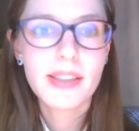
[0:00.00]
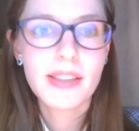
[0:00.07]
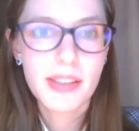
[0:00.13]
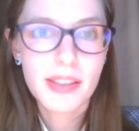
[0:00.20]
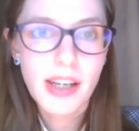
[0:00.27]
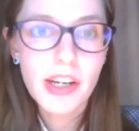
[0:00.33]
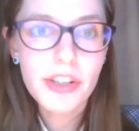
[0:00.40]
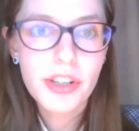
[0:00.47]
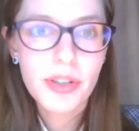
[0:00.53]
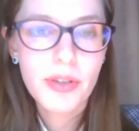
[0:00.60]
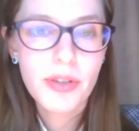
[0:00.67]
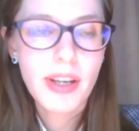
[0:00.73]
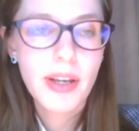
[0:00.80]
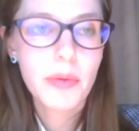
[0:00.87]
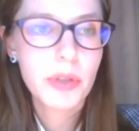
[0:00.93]
this discussion
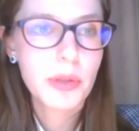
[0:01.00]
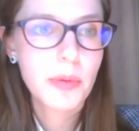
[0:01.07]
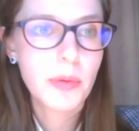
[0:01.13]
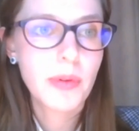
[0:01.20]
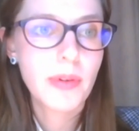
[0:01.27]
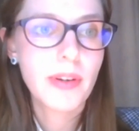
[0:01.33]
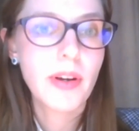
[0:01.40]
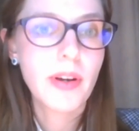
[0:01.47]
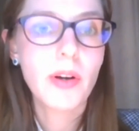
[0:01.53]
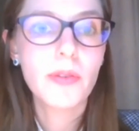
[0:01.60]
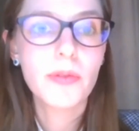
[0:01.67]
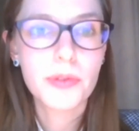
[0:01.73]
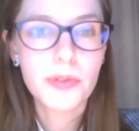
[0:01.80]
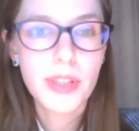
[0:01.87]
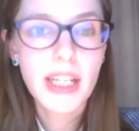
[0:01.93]
today was
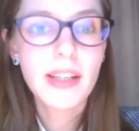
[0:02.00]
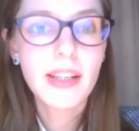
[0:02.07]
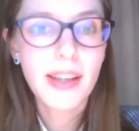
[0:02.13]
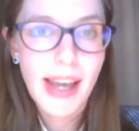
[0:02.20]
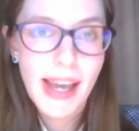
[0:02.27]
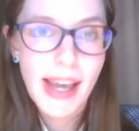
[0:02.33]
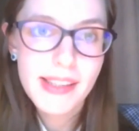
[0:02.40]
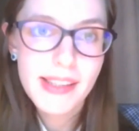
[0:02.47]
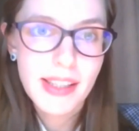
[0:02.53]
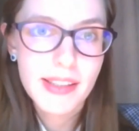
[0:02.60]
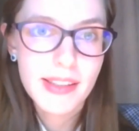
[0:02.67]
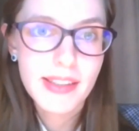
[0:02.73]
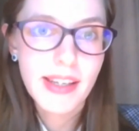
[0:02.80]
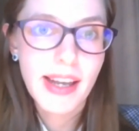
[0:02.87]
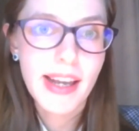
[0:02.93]
of real
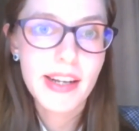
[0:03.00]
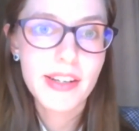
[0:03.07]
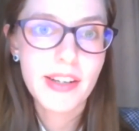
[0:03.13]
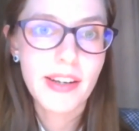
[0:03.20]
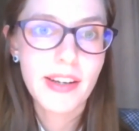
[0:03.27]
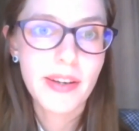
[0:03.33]
essence, and